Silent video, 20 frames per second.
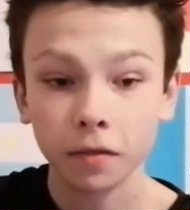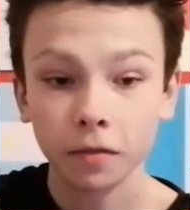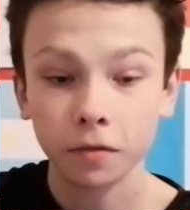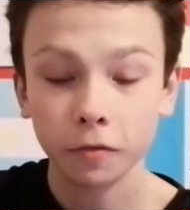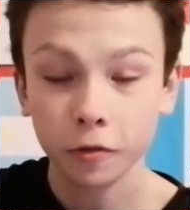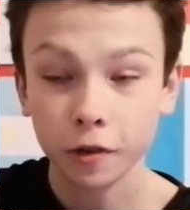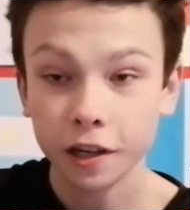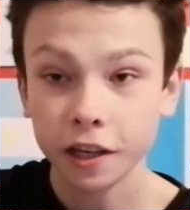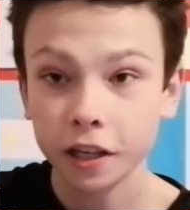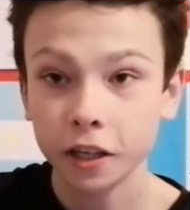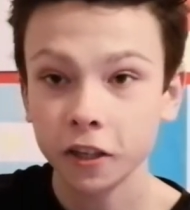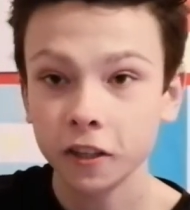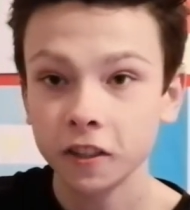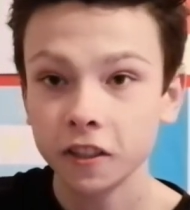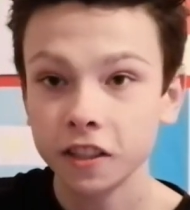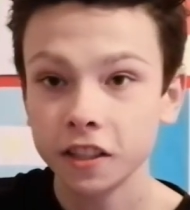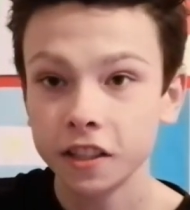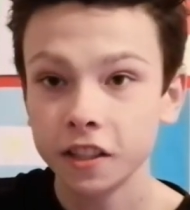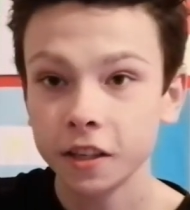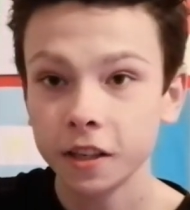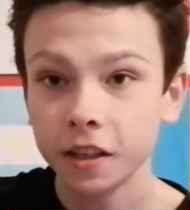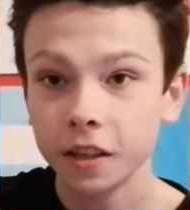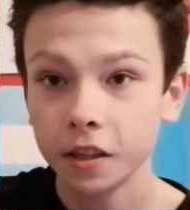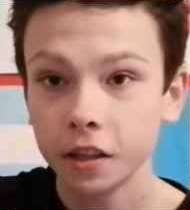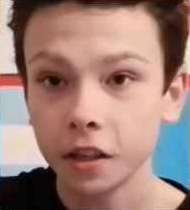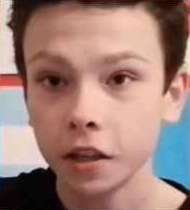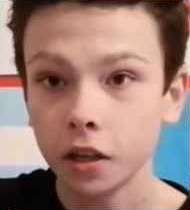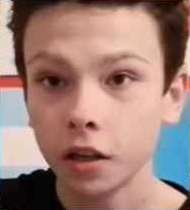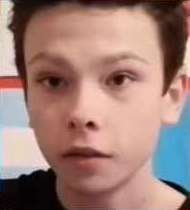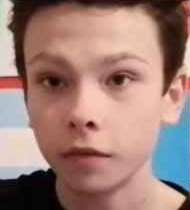for England in
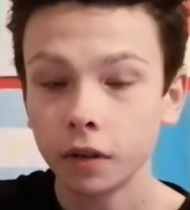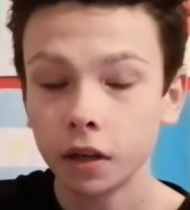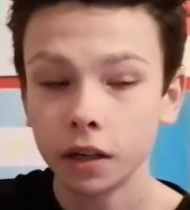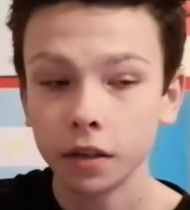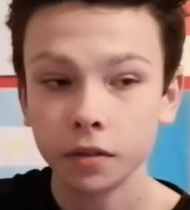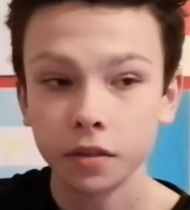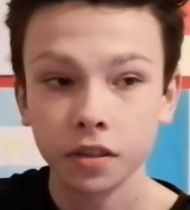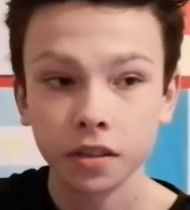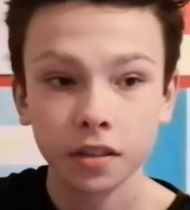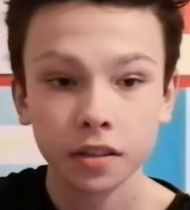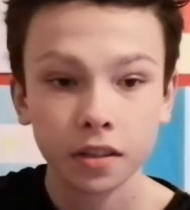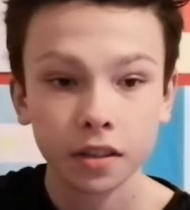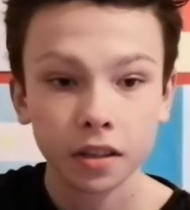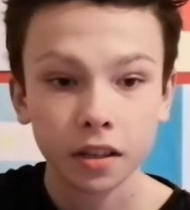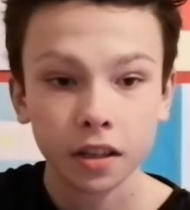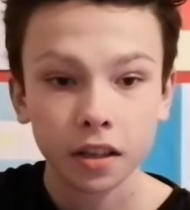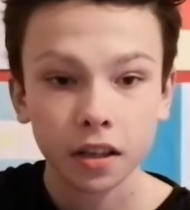the Euros,